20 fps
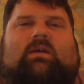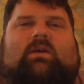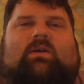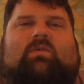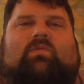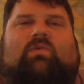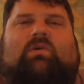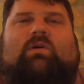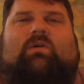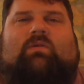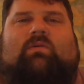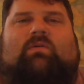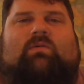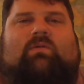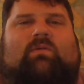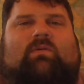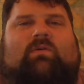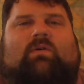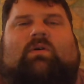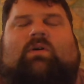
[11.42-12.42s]
Well,
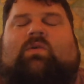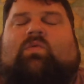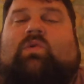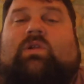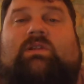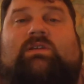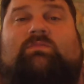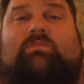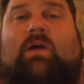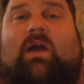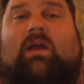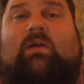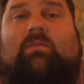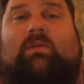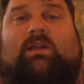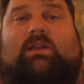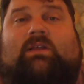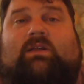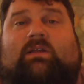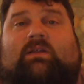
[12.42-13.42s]
what inspired
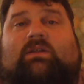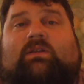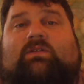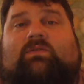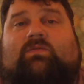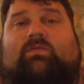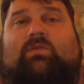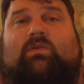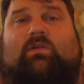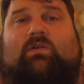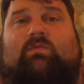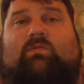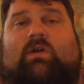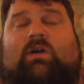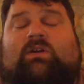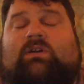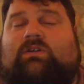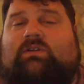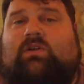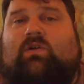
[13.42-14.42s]
me for
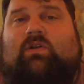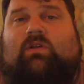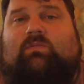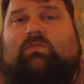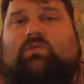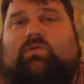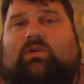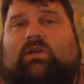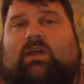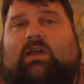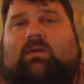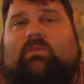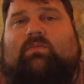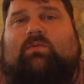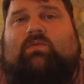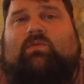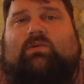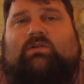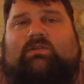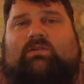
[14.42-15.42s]
Rutgers Coding Bootcamp
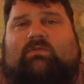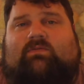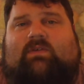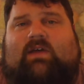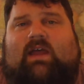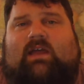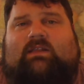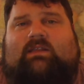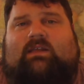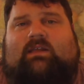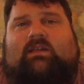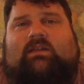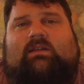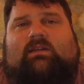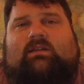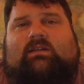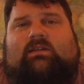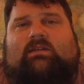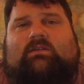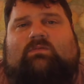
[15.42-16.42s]
was the fact that
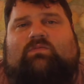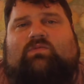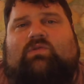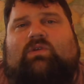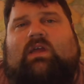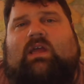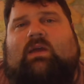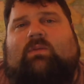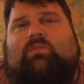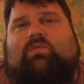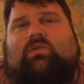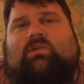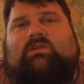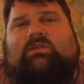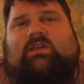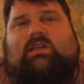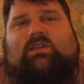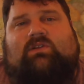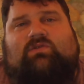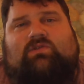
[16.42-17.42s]
this bootcamp was
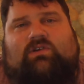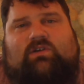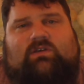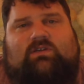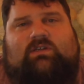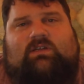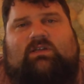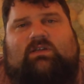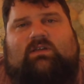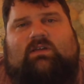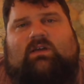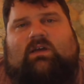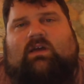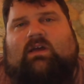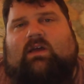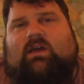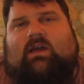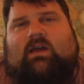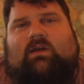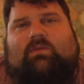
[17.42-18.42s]
in New Jersey.
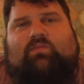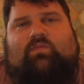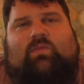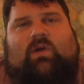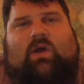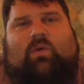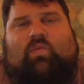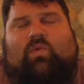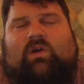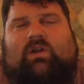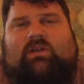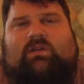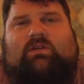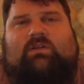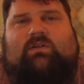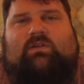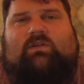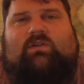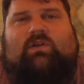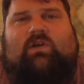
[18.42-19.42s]
I wanted
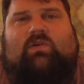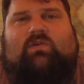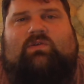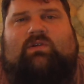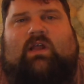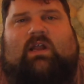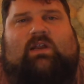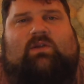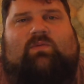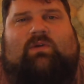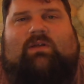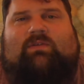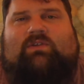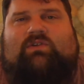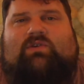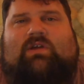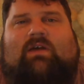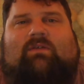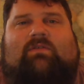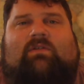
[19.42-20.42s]
to go. I didn't want to have to
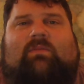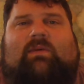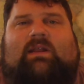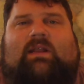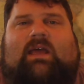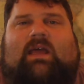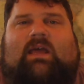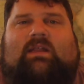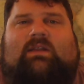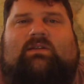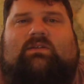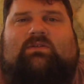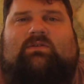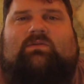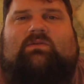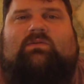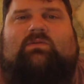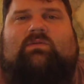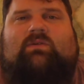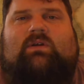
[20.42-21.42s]
travel to Manhattan
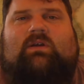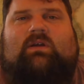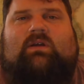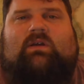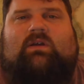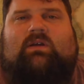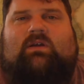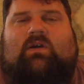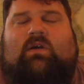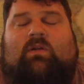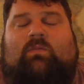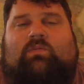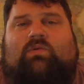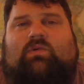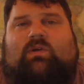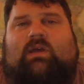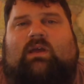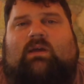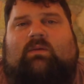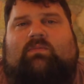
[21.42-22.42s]
to go to
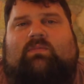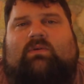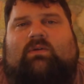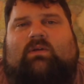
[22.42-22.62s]
boot camp